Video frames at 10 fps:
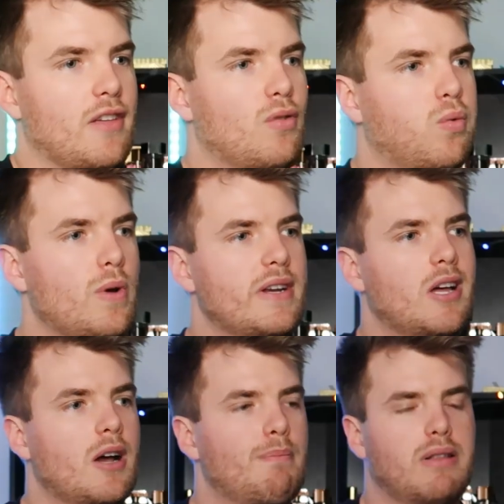sweet,
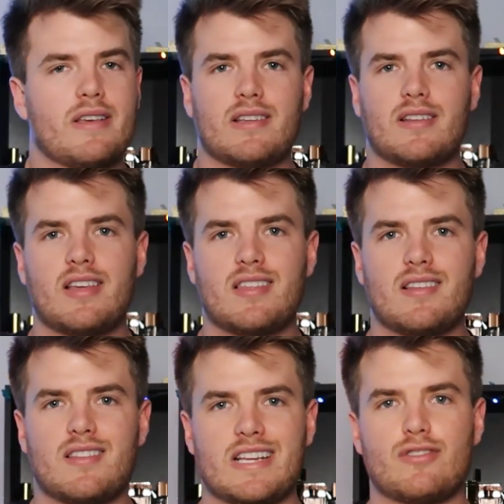pleasant
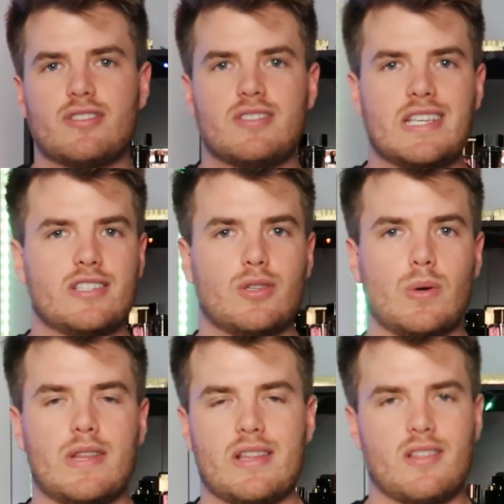citrus scent
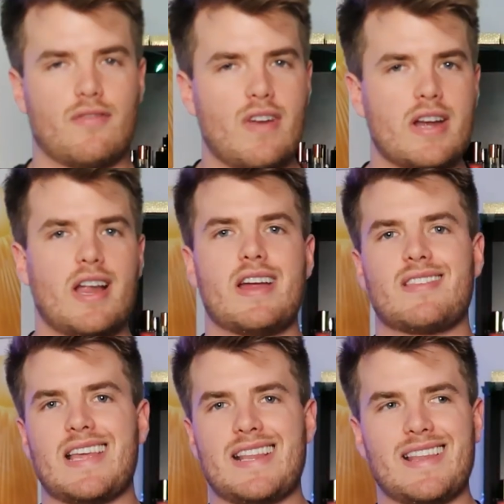to it that's just very
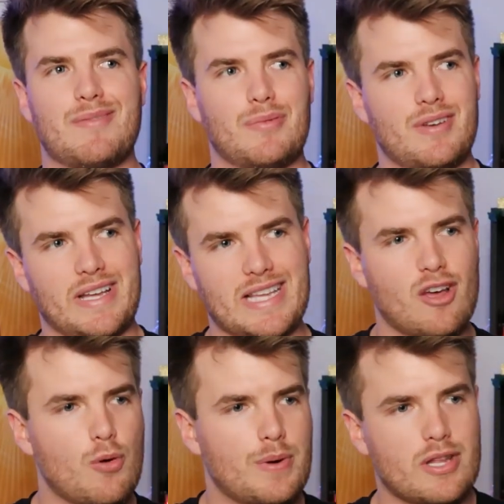nice. And like in
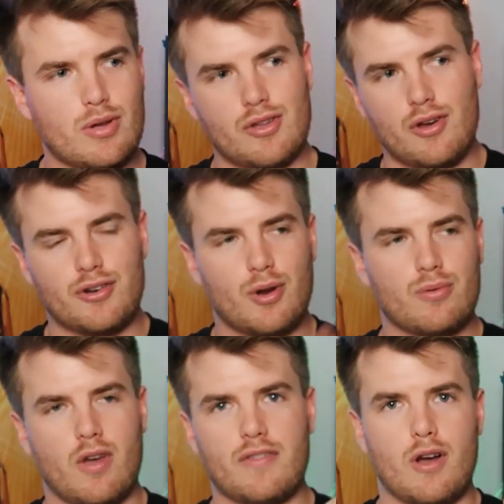the opening, you get the
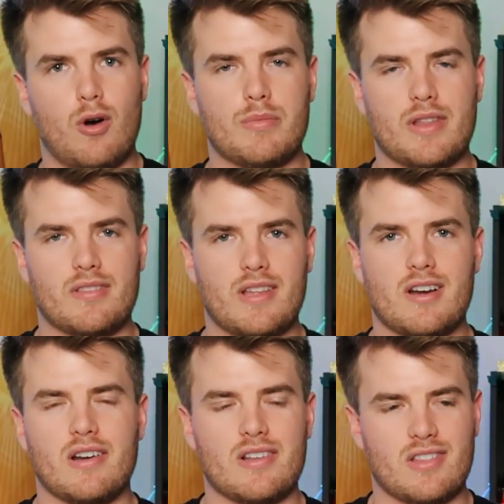undertones of the almondness
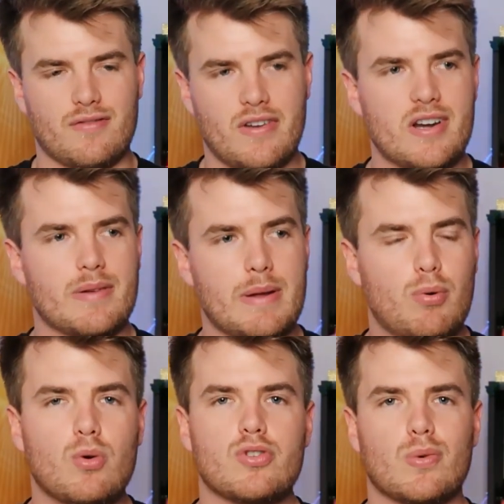there, and it's just it
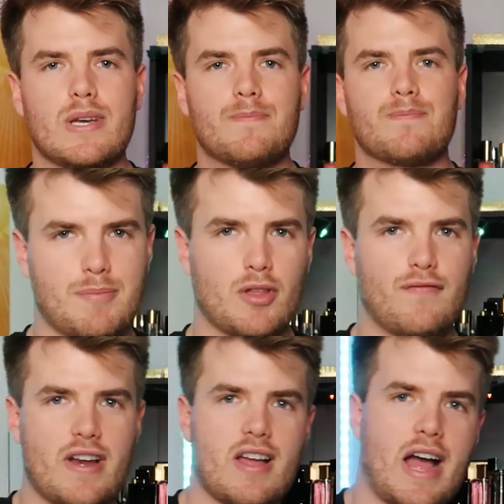pulls you in. It smells
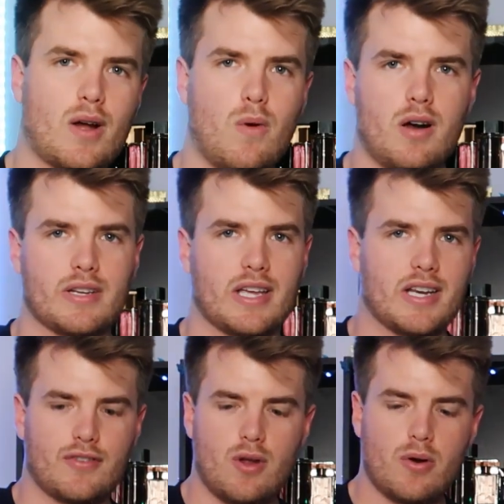very high quality.
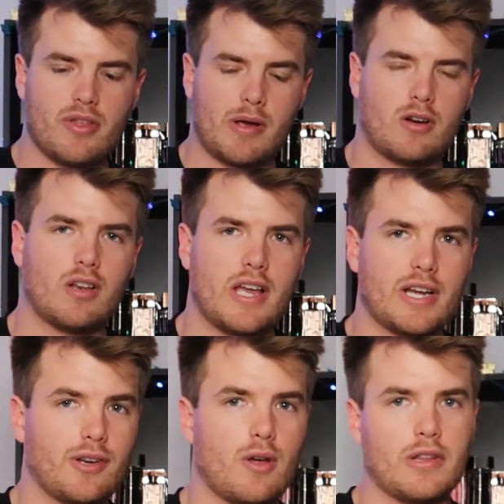And if you know anything about
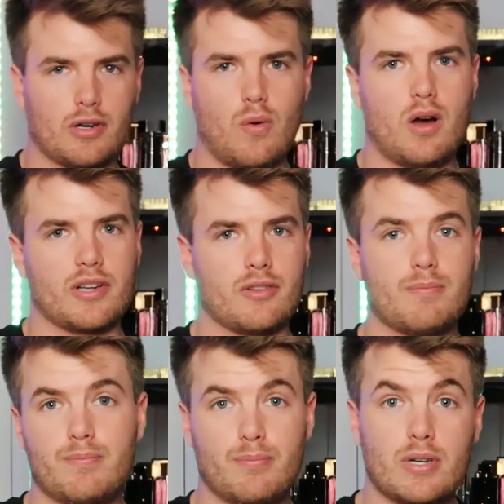Guerlain, you know that their quality is
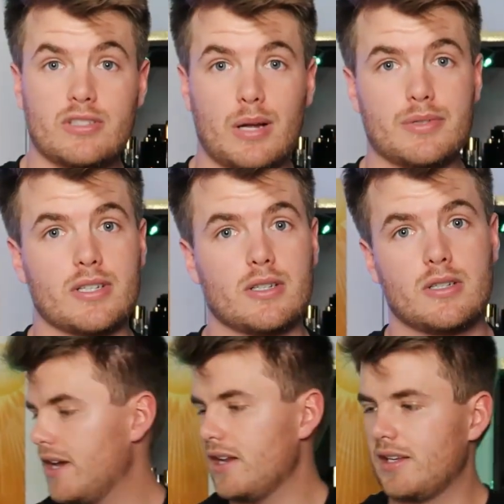pretty top tier.
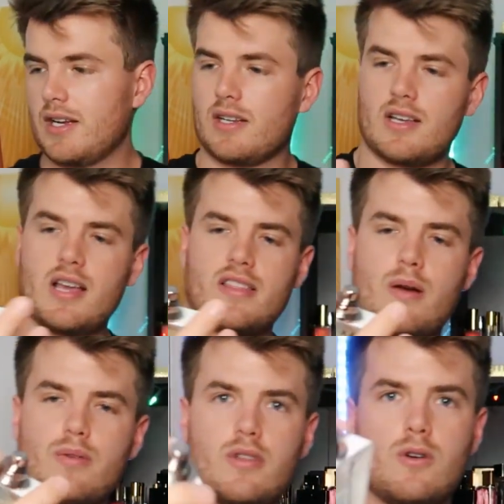And again, guys,
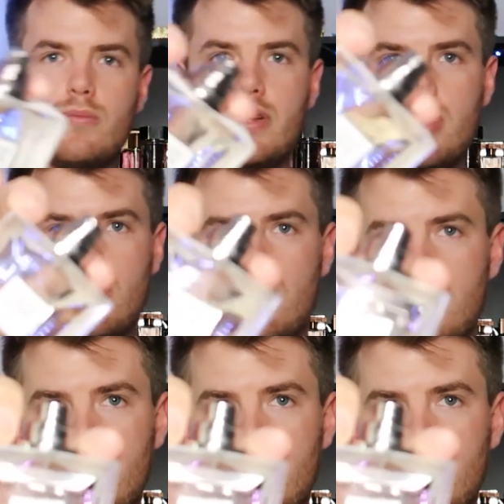that was L'Homme Idéal